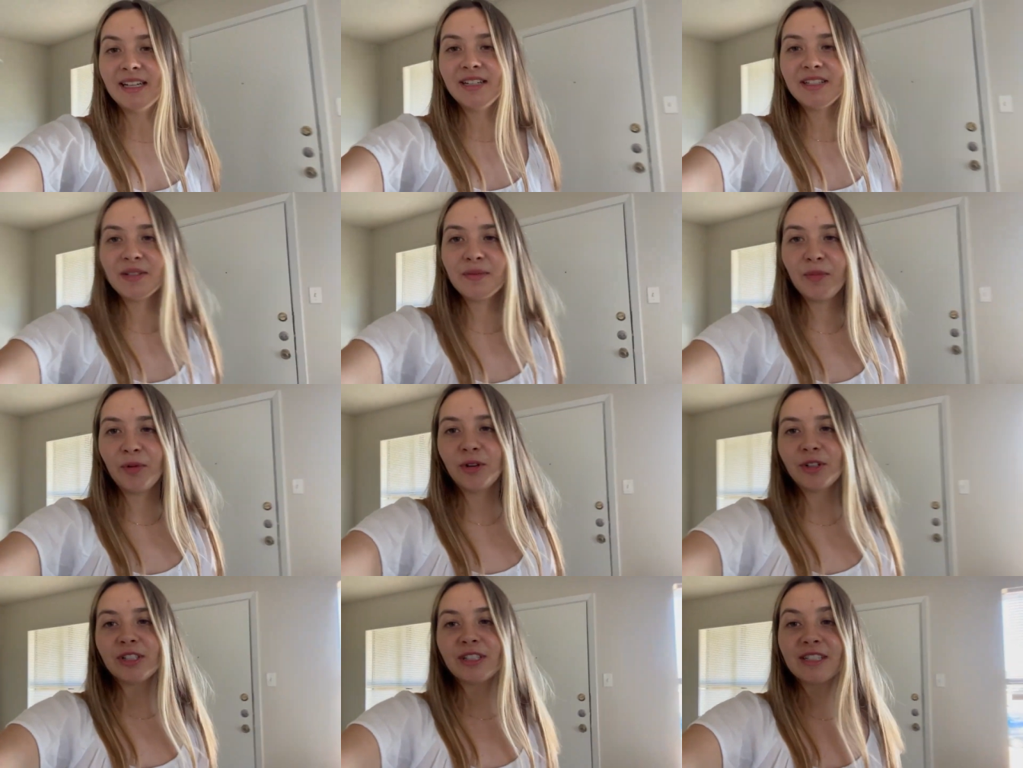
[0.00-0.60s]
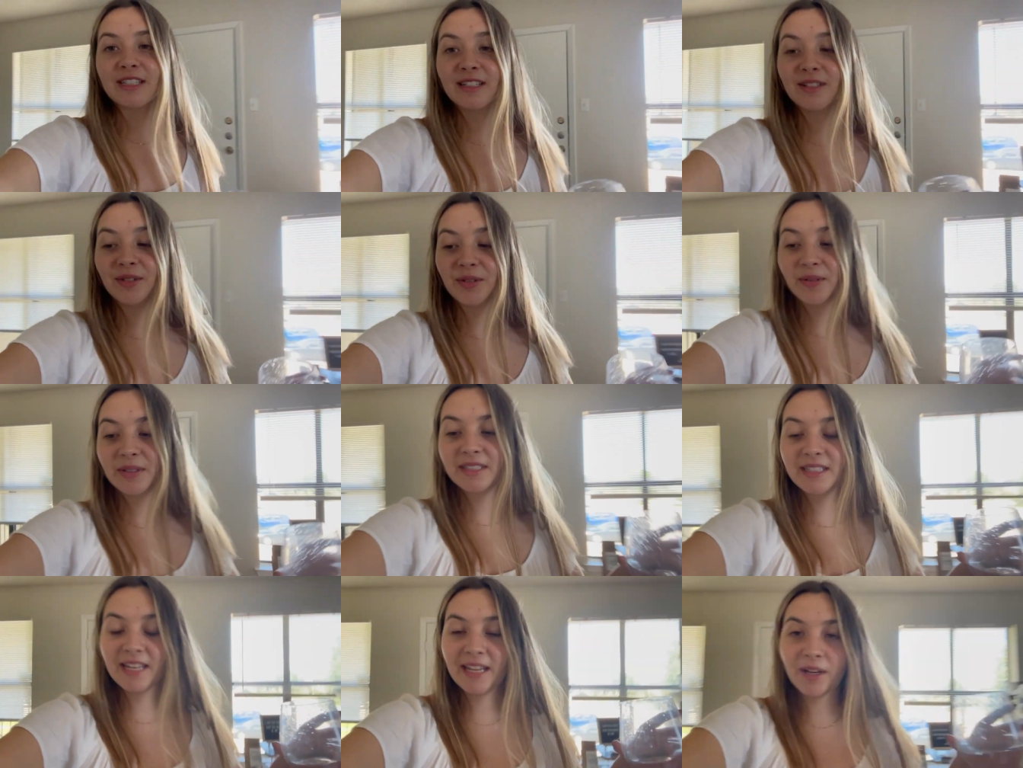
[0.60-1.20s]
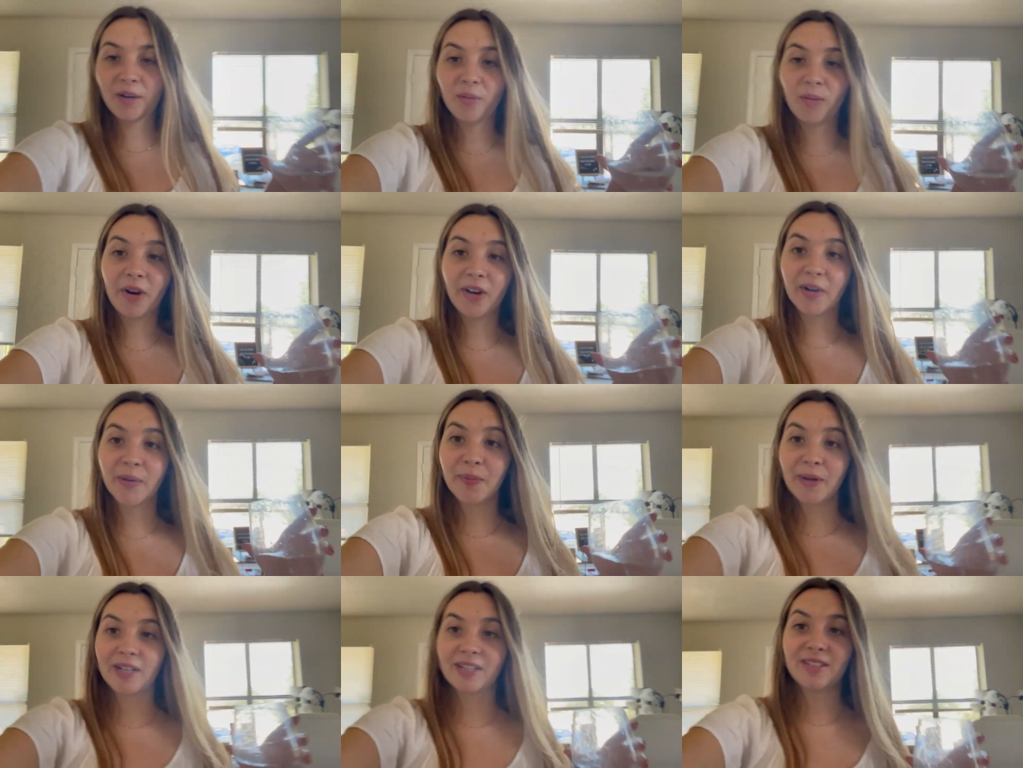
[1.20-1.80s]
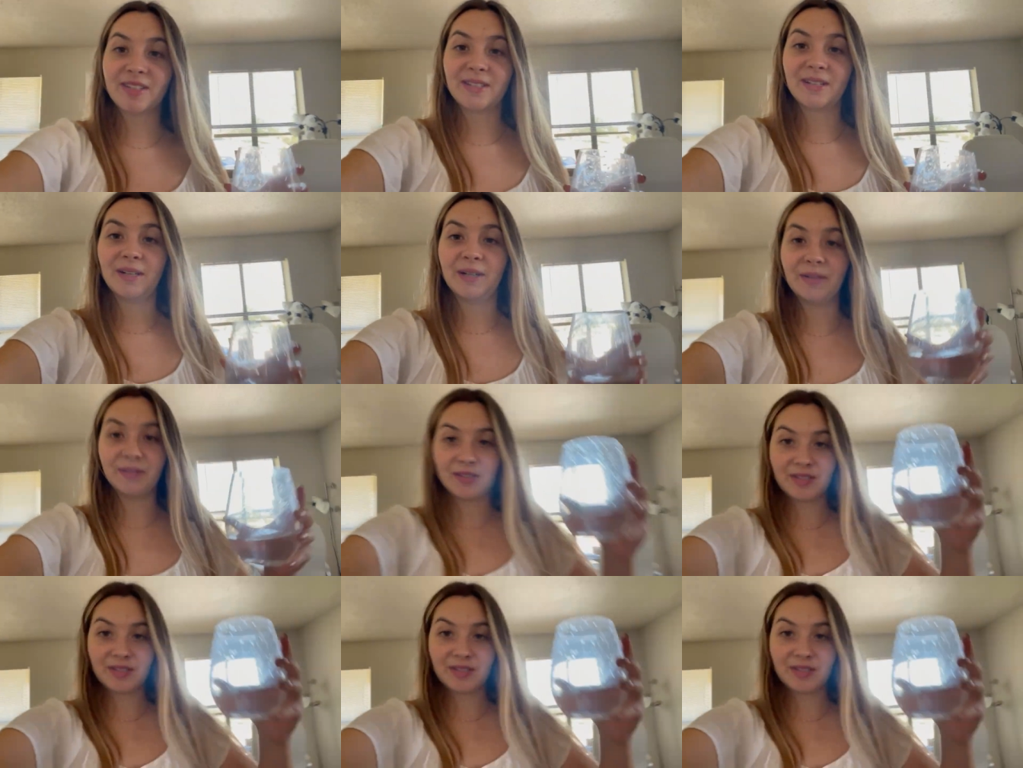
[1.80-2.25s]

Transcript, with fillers: It is important to take water breaks though,